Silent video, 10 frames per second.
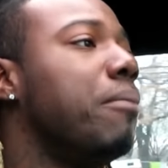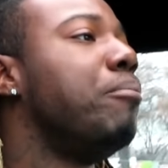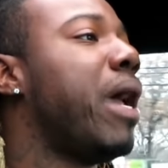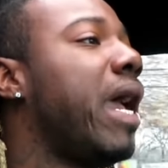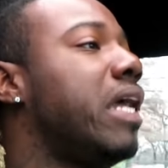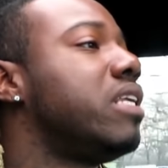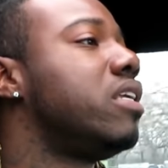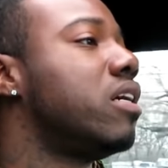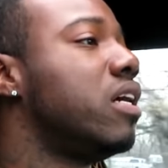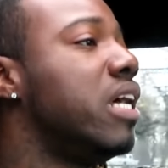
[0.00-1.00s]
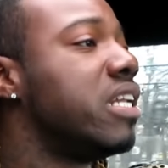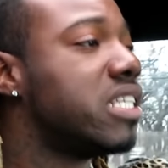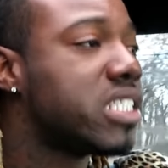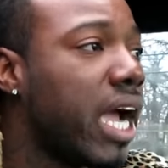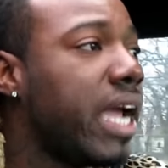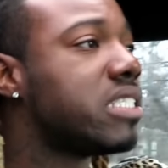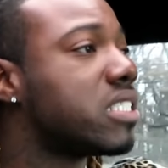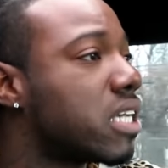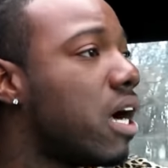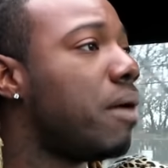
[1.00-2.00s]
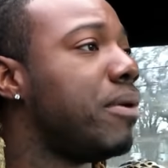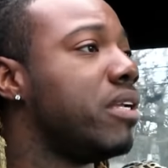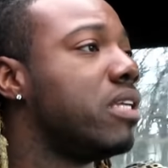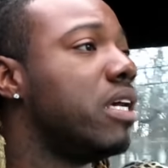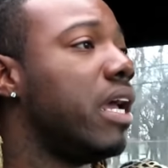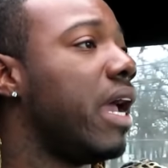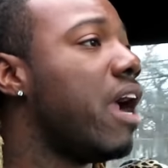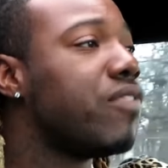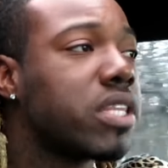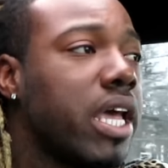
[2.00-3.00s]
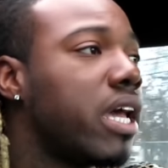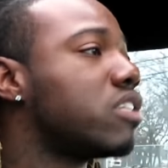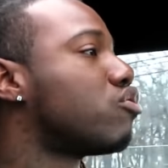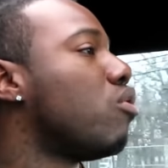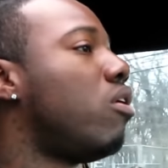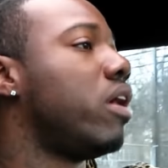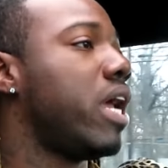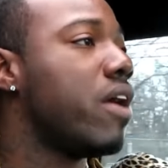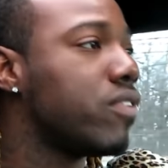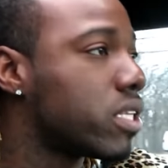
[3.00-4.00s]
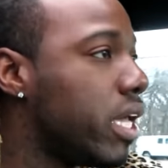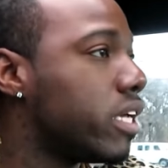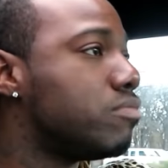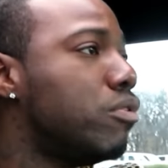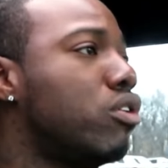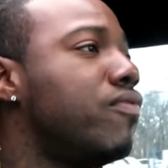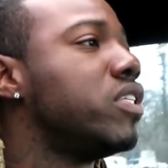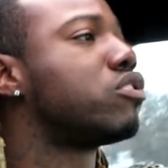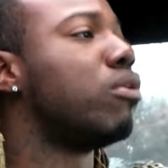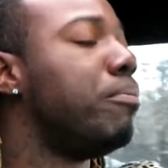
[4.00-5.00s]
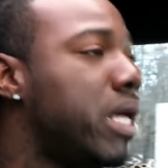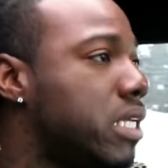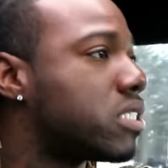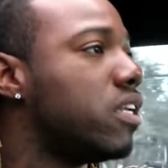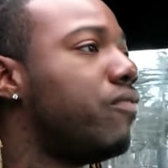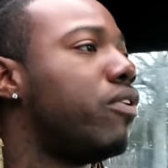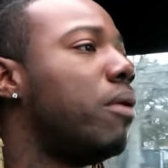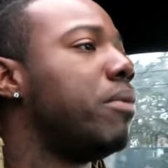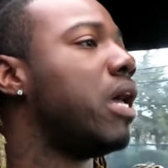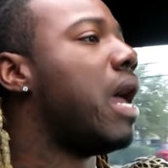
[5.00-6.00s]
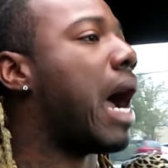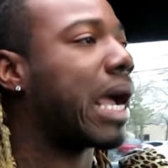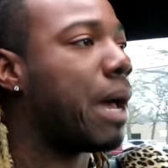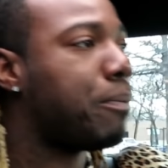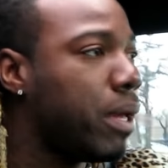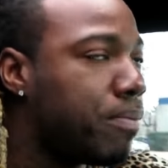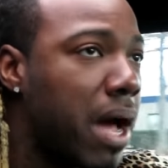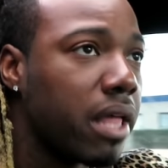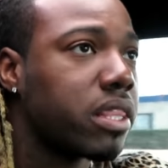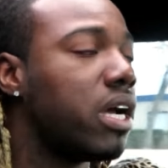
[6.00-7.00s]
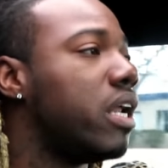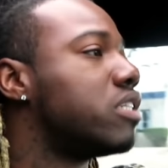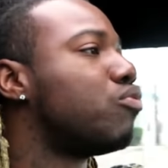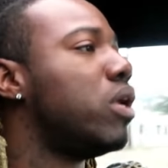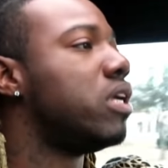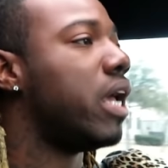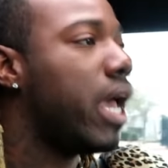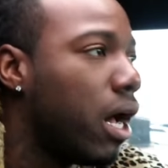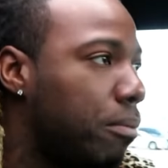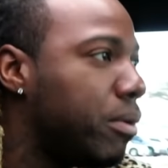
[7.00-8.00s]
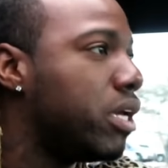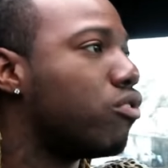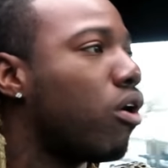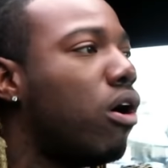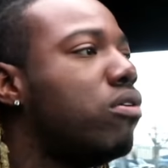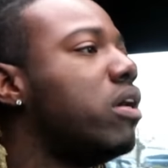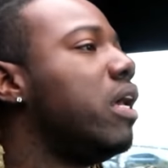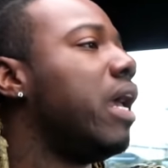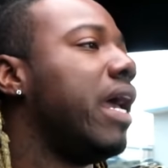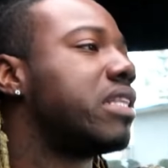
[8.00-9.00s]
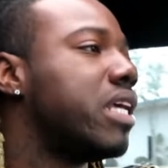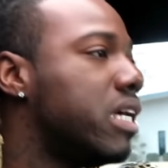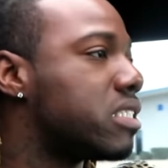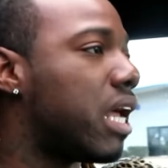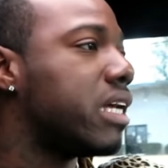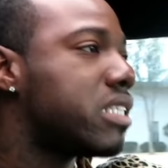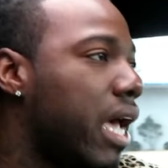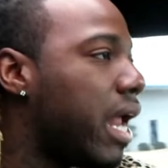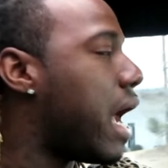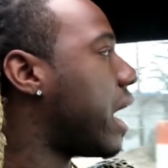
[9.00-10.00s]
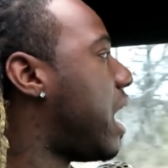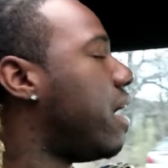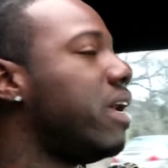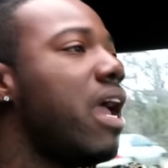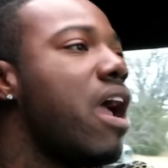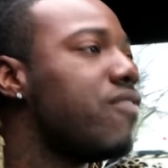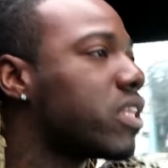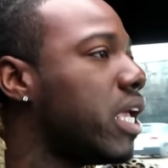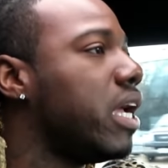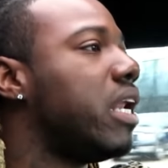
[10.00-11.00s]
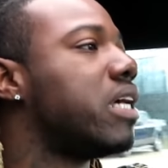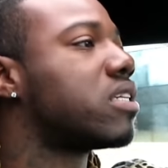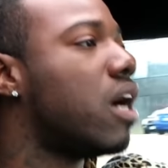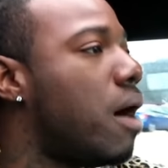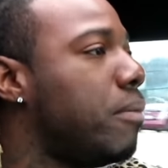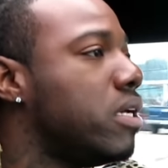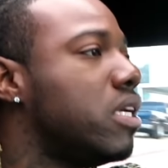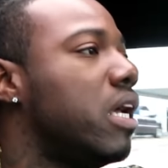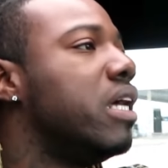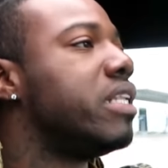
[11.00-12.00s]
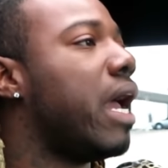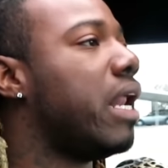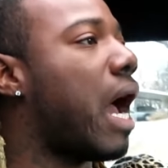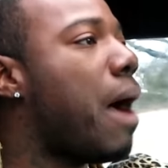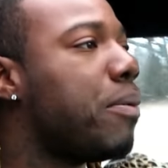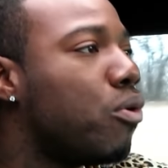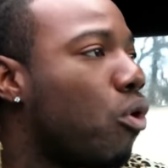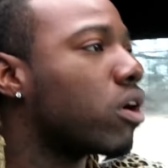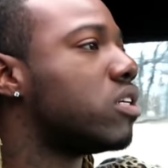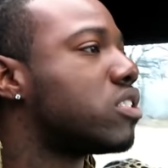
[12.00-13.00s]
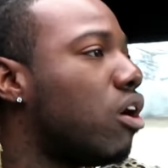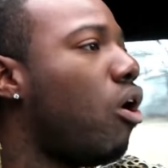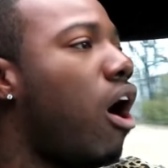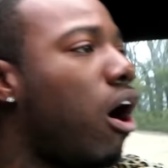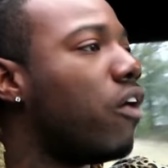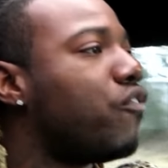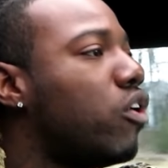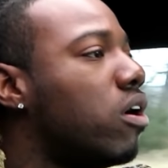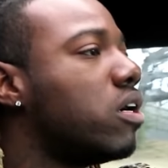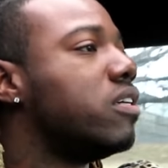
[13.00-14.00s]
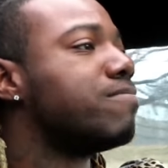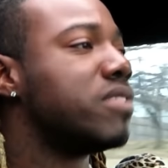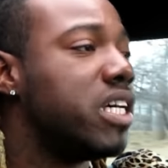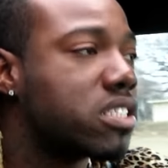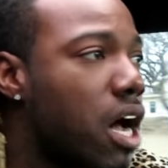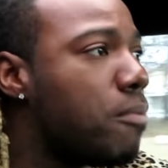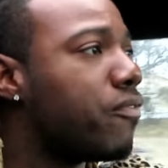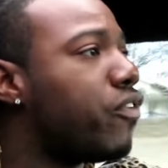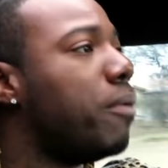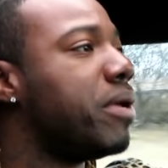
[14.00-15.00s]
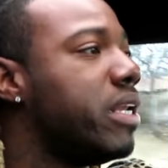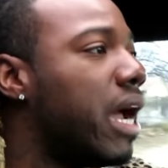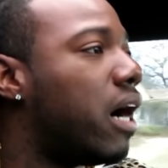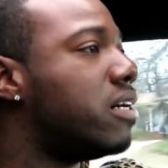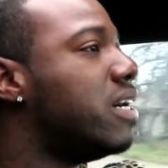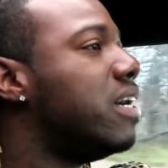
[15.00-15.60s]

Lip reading: Man, the change is coming. Everything is growing, everything is moving tremendously for me. I got people out there that's willing to help me grow and things like that. I everything that's coming that I've been working so hard for is coming for me now.